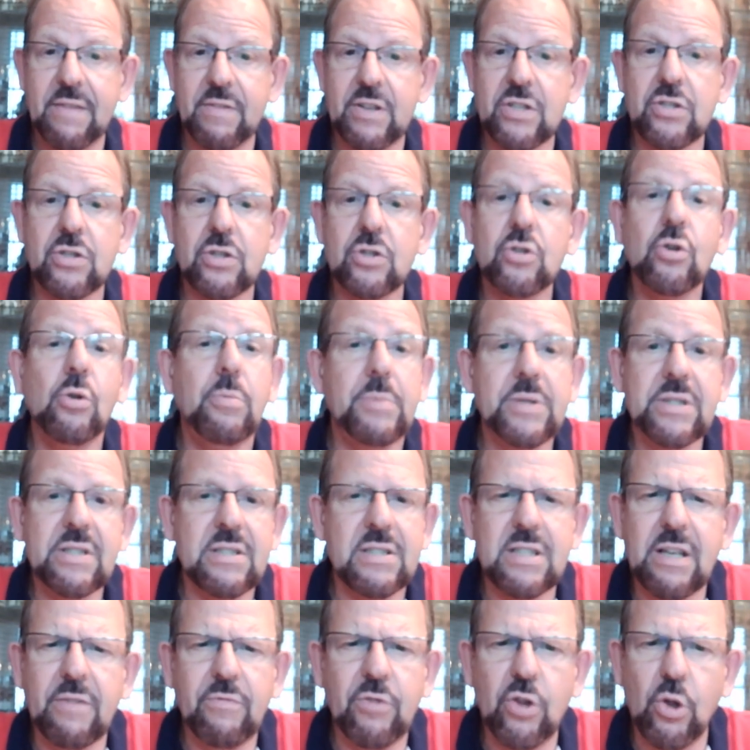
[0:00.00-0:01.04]
It's as almost
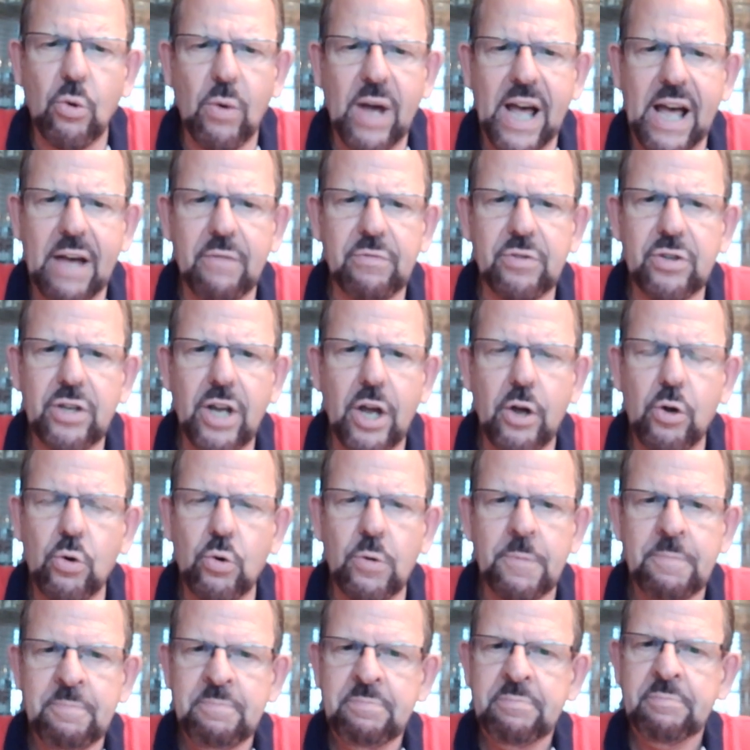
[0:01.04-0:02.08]
as if you have no
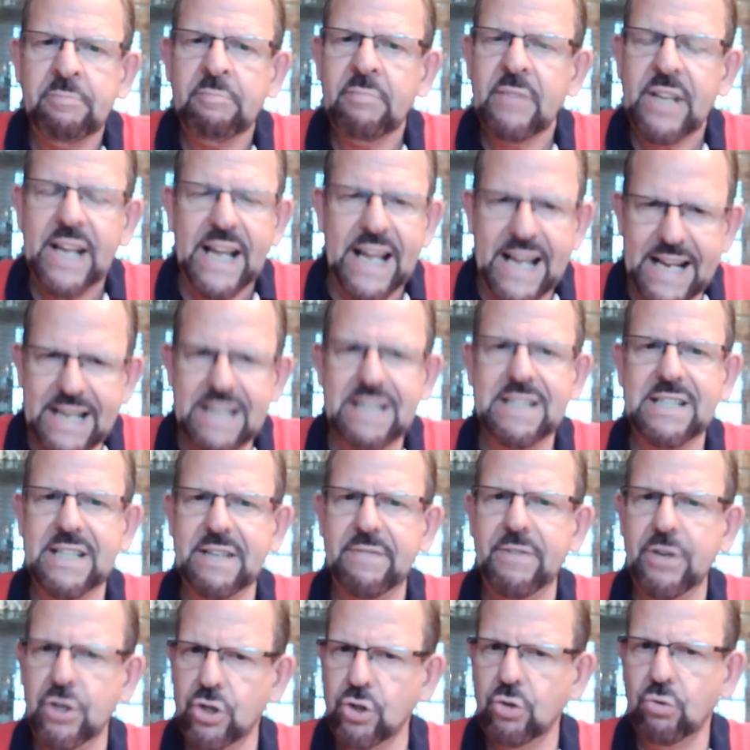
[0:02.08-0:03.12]

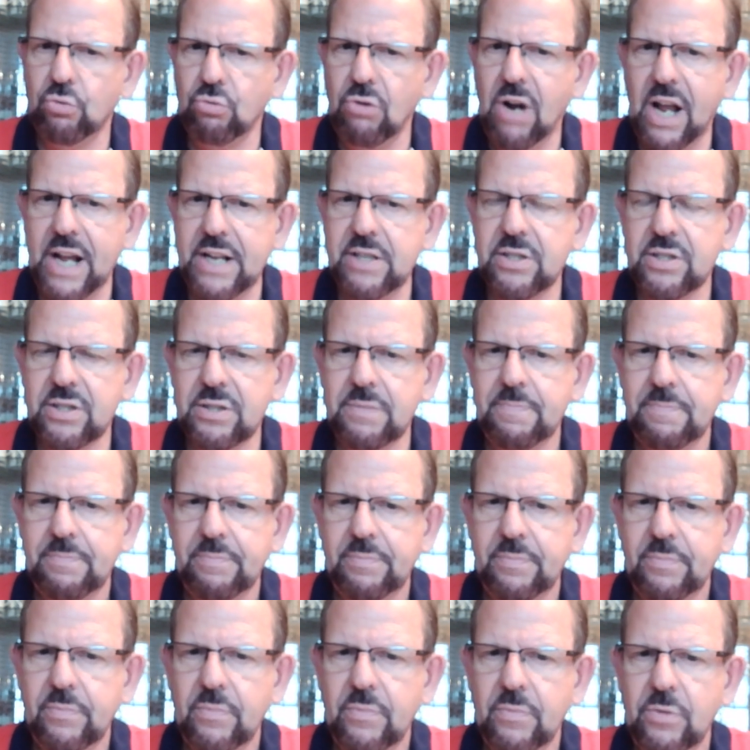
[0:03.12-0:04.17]
individual rights.
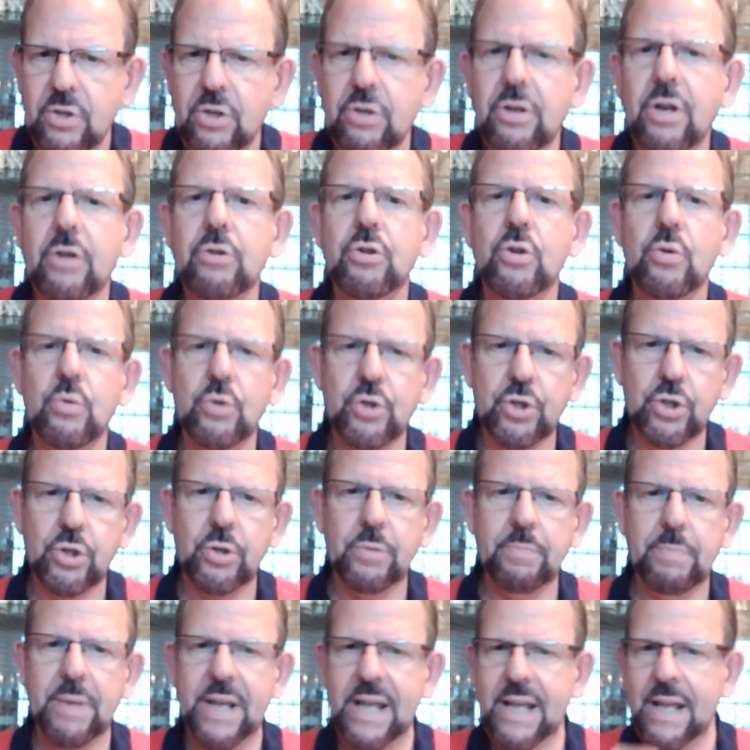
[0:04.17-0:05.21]
You know, you
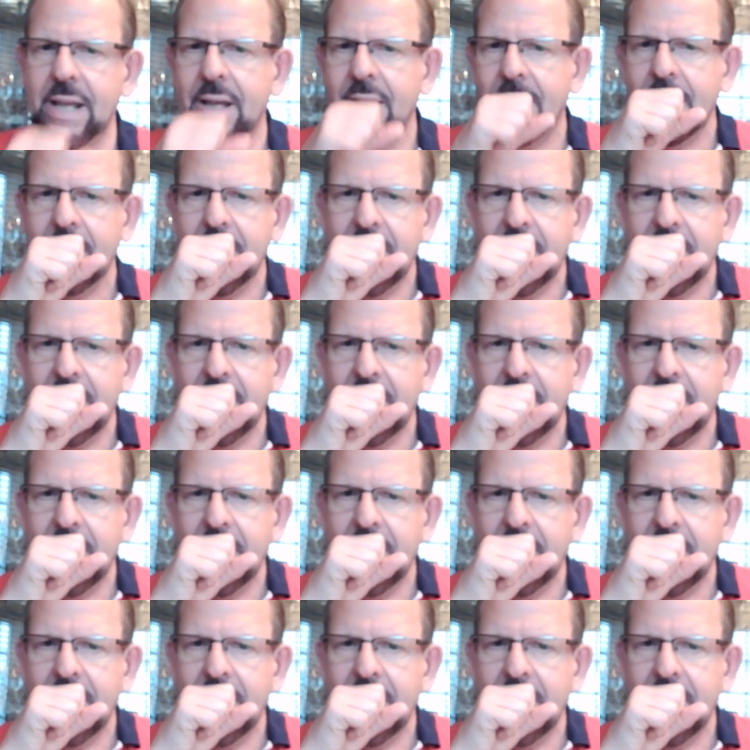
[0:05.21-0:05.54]
should be